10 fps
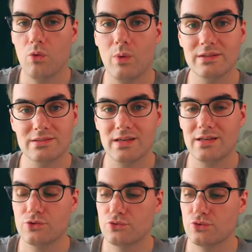once
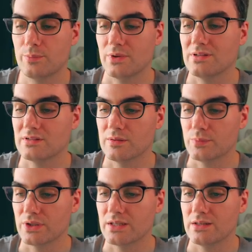each trip is
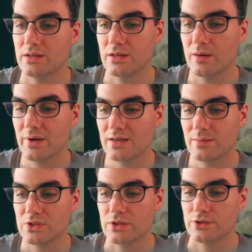complete, you can come back
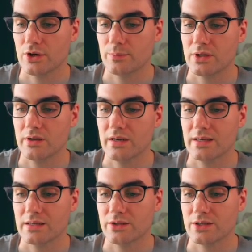up to the top here
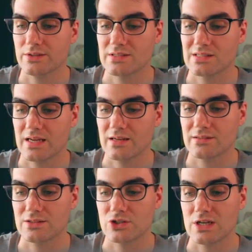and click on the
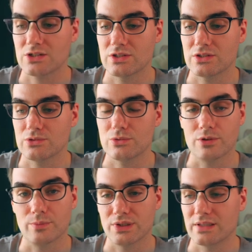status and change it to
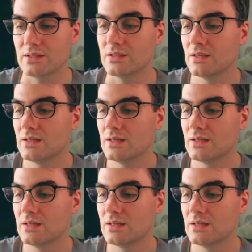completed.